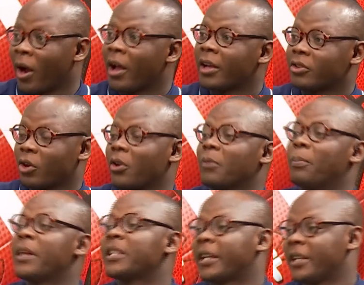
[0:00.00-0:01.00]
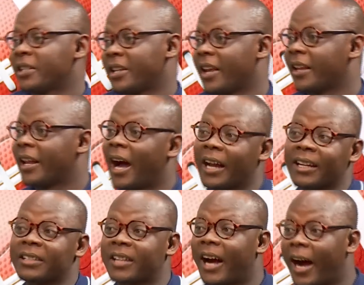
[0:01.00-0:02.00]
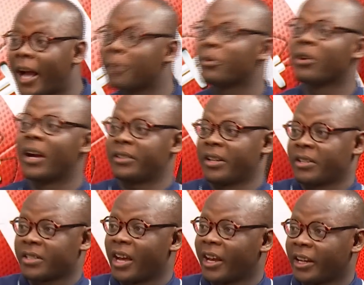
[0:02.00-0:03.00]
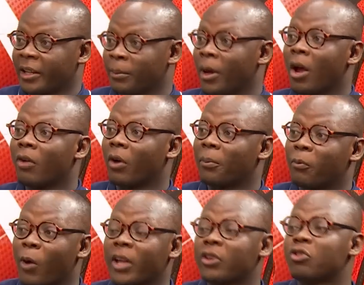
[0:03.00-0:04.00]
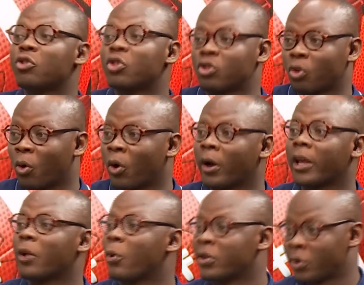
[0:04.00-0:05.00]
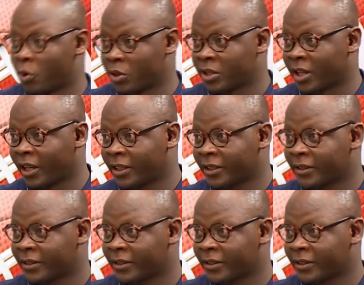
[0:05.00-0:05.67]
Yes. So you're basically saying that at the time United signed him, mm. from what you saw, mm. it mm-hmm. was a good signing.